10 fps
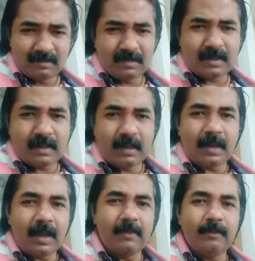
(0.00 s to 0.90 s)

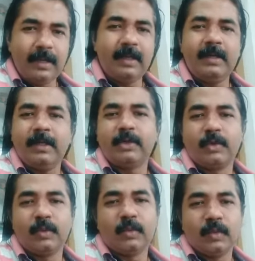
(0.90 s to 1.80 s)
I may need
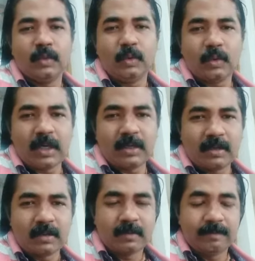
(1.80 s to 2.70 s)
to look at
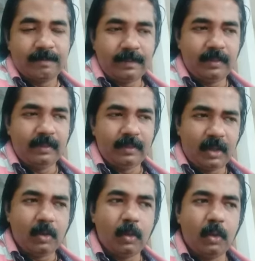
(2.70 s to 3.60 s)

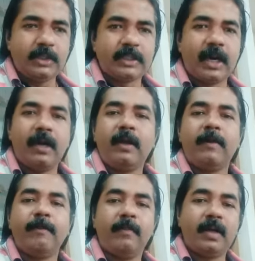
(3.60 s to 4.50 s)
the whole chart,
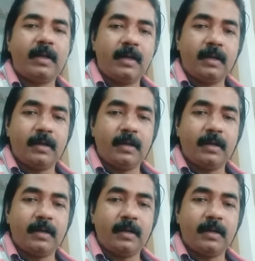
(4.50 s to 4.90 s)
but